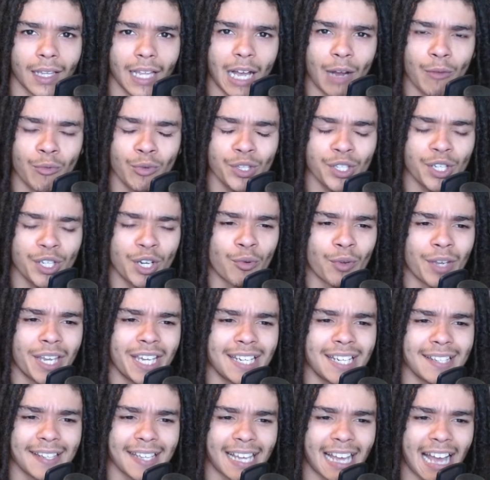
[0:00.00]
I really don't
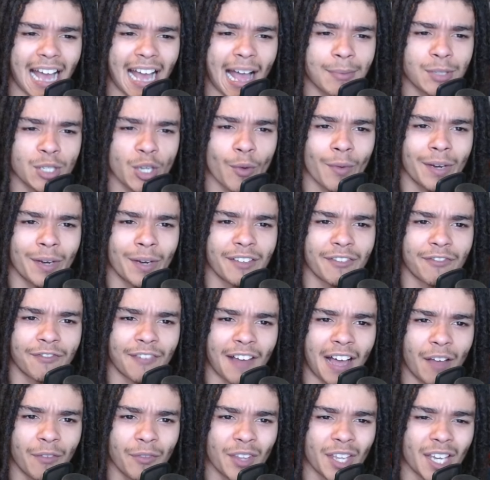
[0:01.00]
get it. The cops already
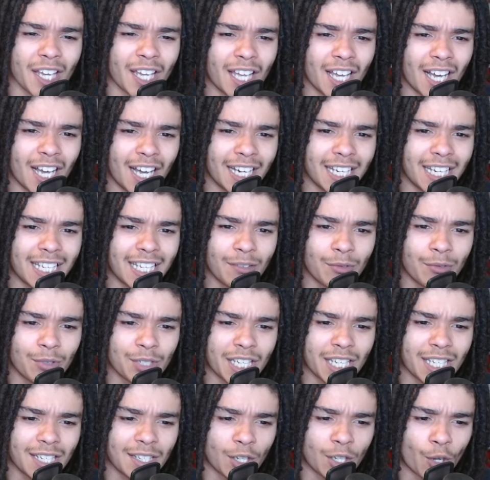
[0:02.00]
found the gun he
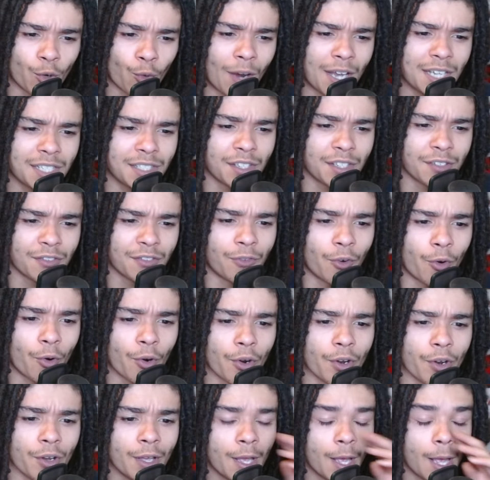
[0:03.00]
was getting arrested
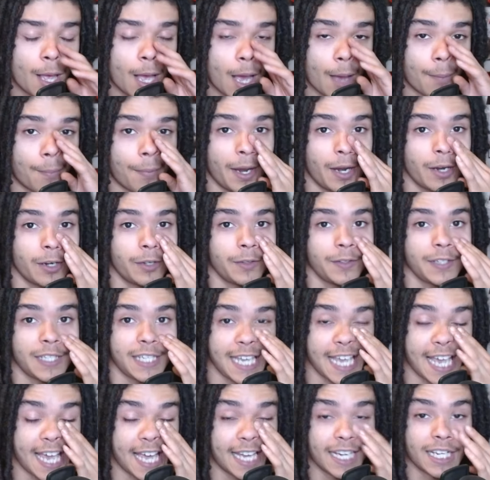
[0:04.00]
for. Apparently
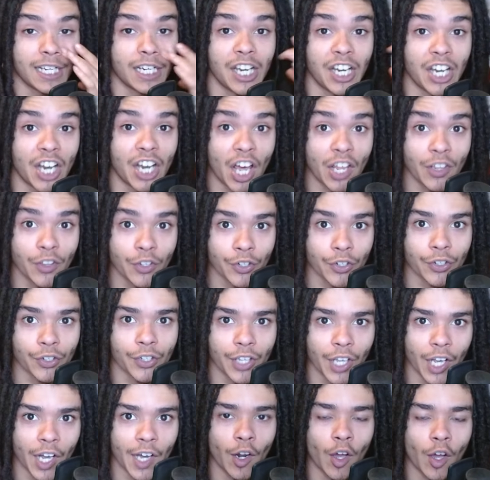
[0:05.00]
he had another
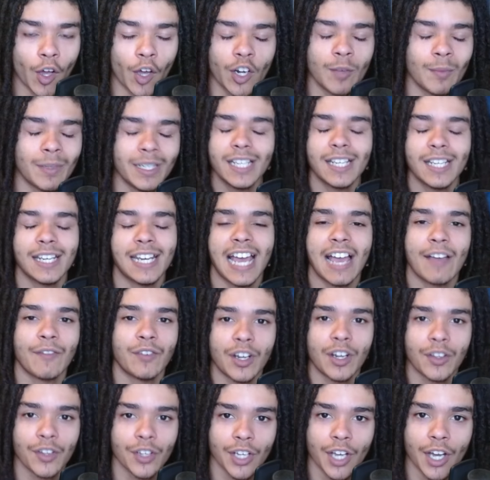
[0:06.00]
gun on him. He didn't have
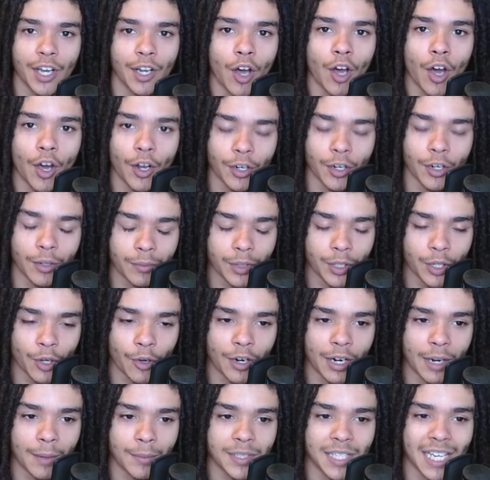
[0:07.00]
another gun on him. You know
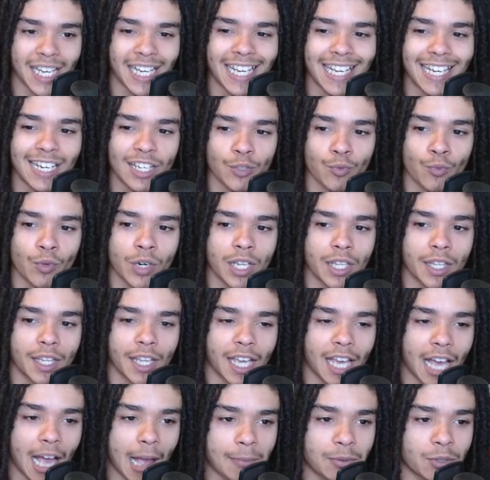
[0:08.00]
what I'm saying? He just wanted the
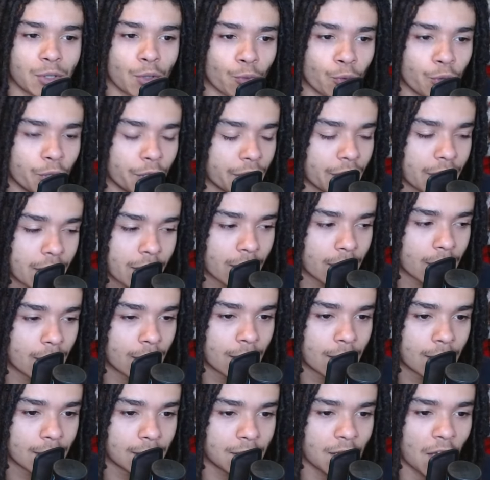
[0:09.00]
cops to really
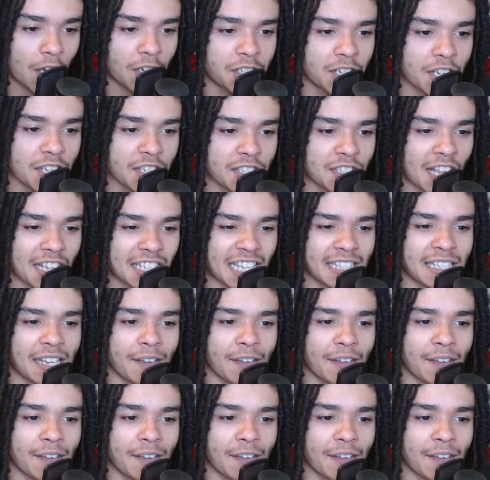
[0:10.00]
touch his nuts.